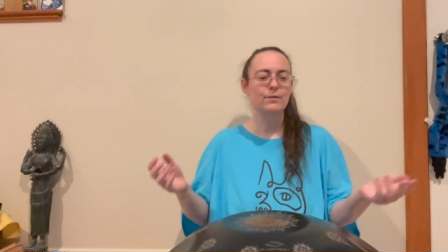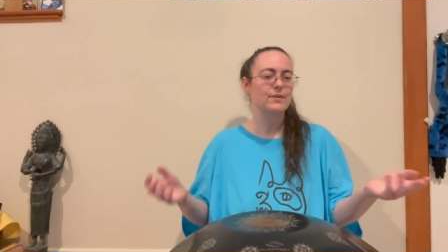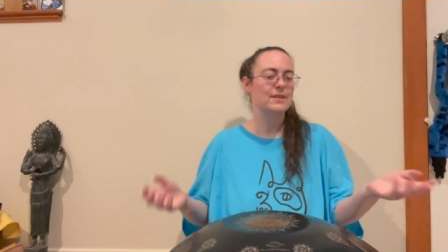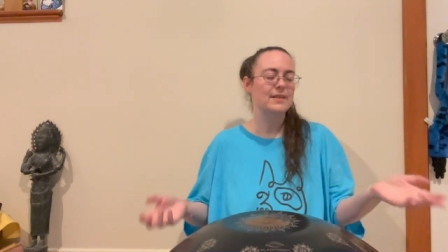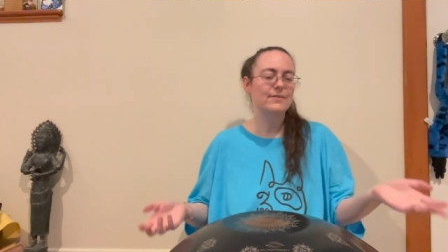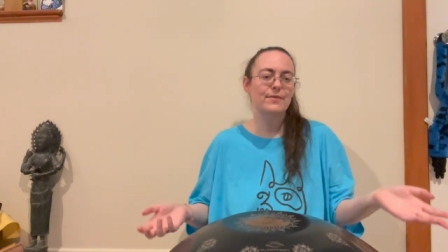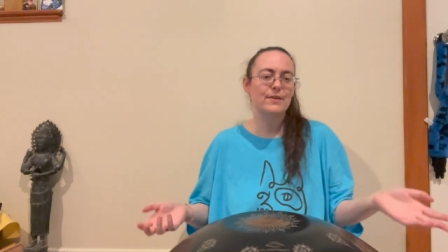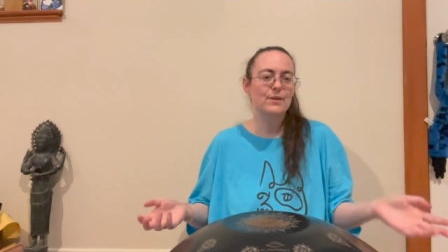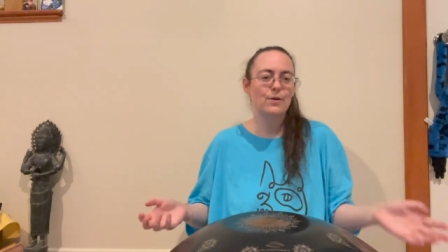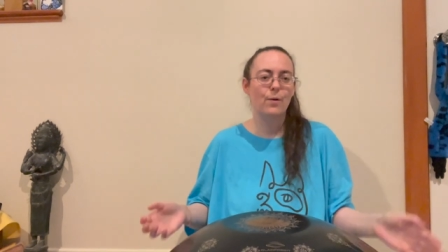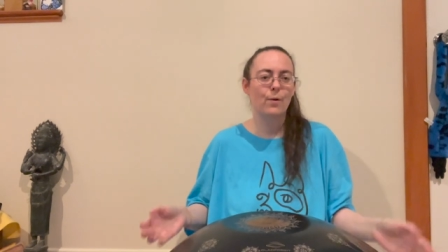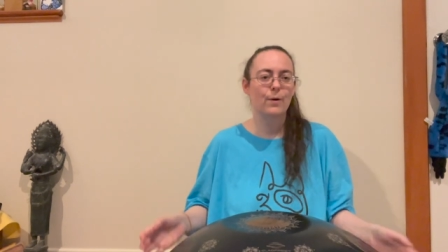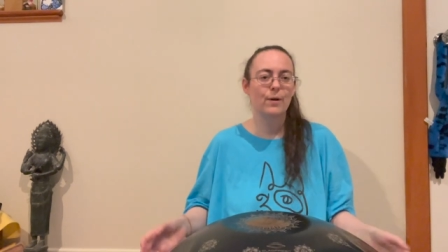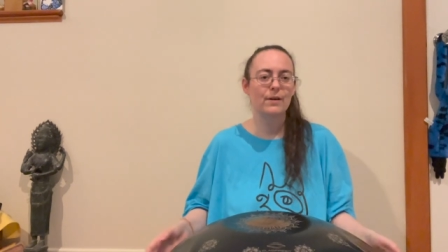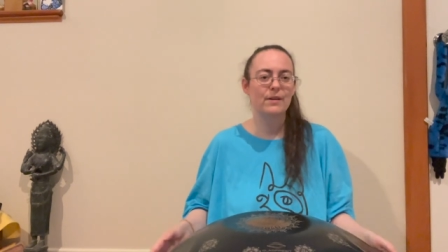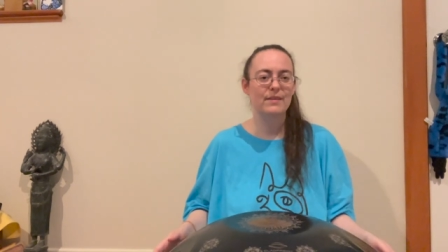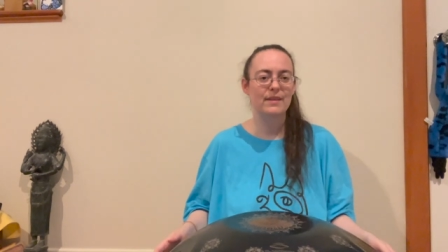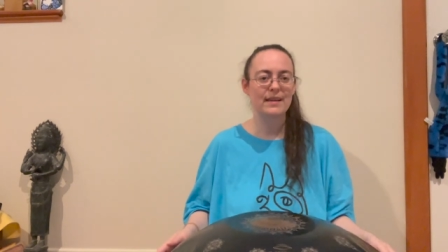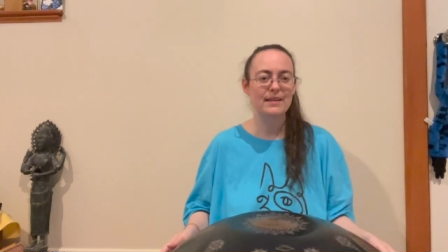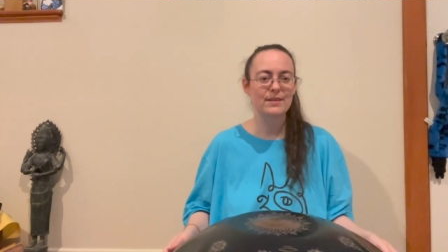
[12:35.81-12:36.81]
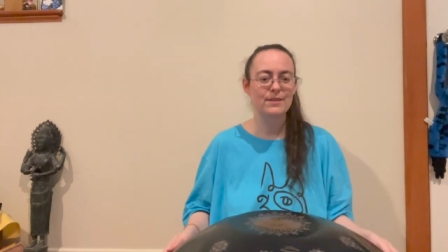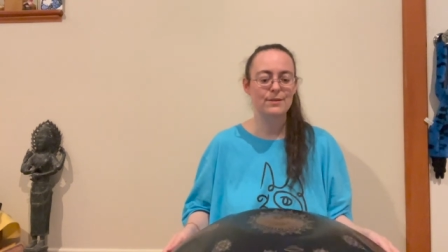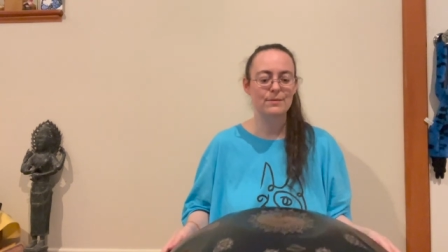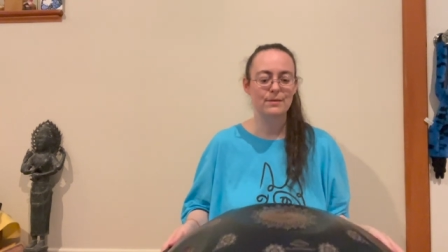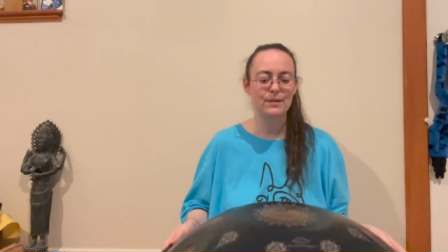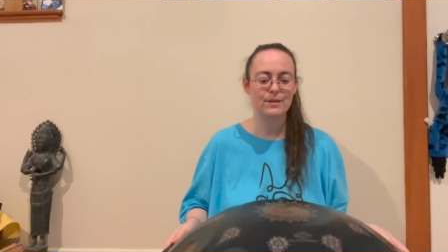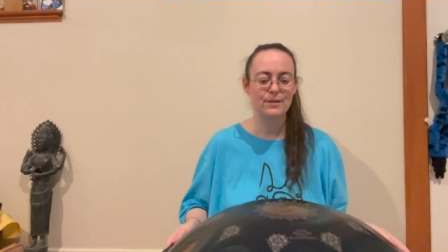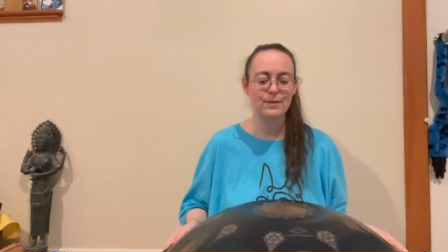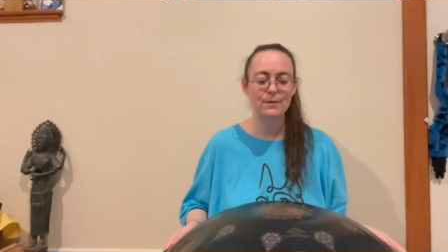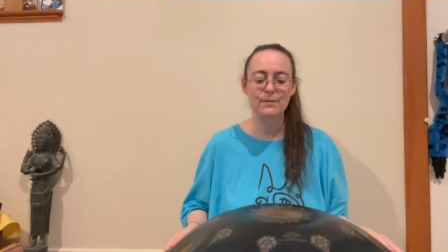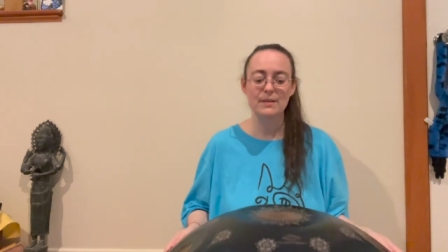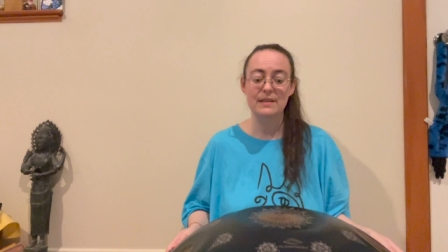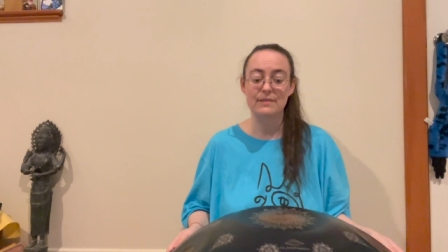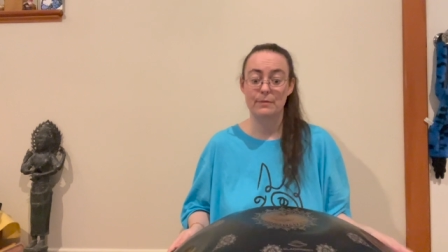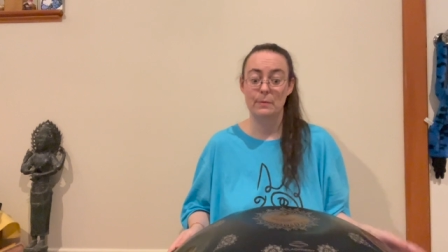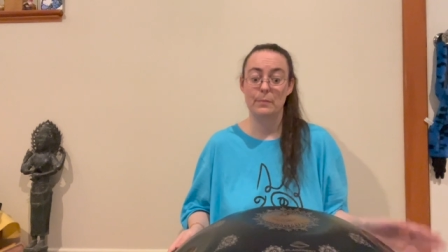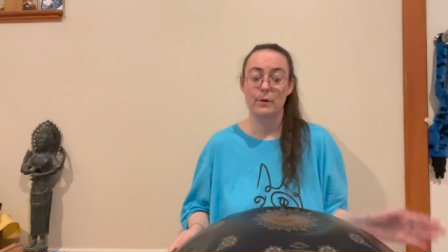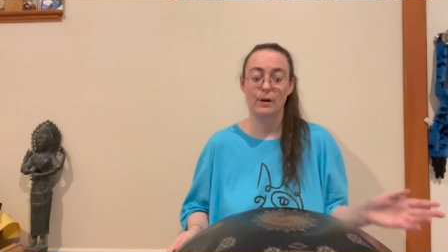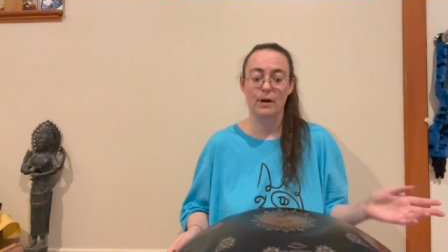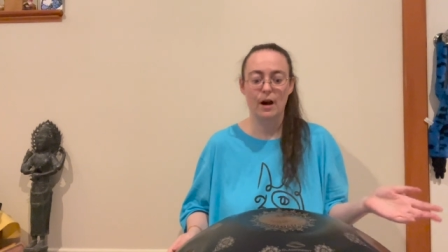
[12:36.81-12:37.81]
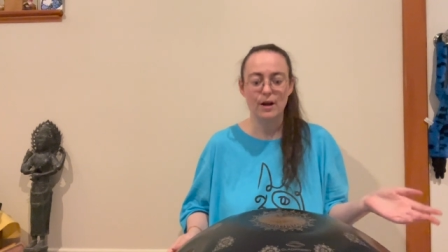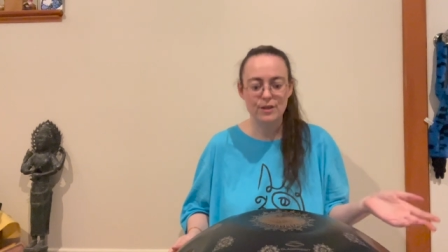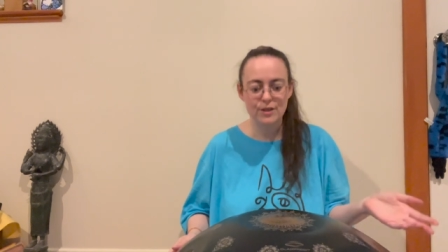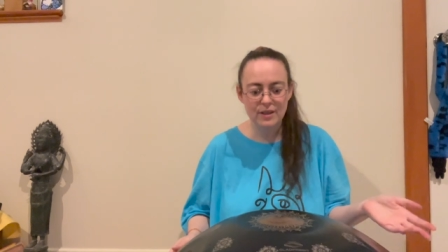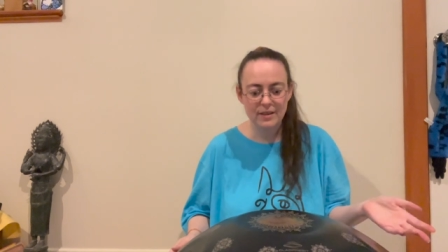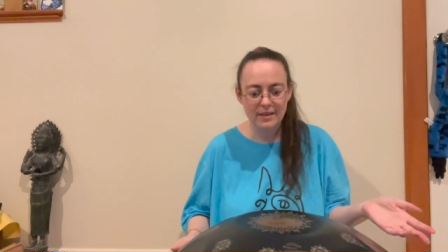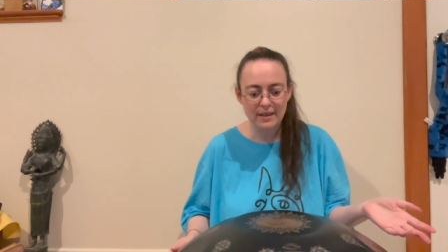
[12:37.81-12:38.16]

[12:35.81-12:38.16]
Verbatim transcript: the different chord things you can do, the different percussion